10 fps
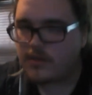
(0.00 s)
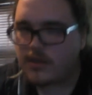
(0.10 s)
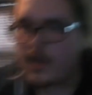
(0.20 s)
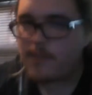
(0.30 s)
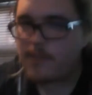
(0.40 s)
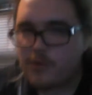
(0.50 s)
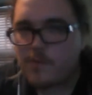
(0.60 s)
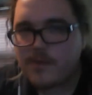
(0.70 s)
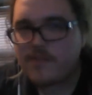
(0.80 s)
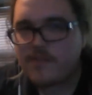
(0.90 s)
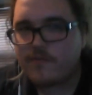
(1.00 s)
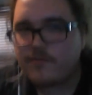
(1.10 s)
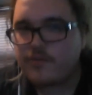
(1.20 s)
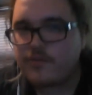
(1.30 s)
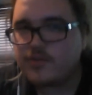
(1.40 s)
appropriate
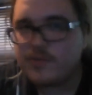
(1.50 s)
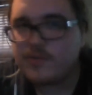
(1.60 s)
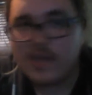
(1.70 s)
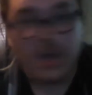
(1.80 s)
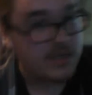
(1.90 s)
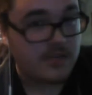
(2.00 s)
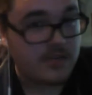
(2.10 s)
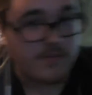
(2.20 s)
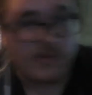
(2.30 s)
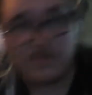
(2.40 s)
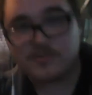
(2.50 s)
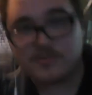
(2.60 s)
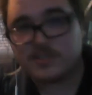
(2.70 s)
due to an unconfirmed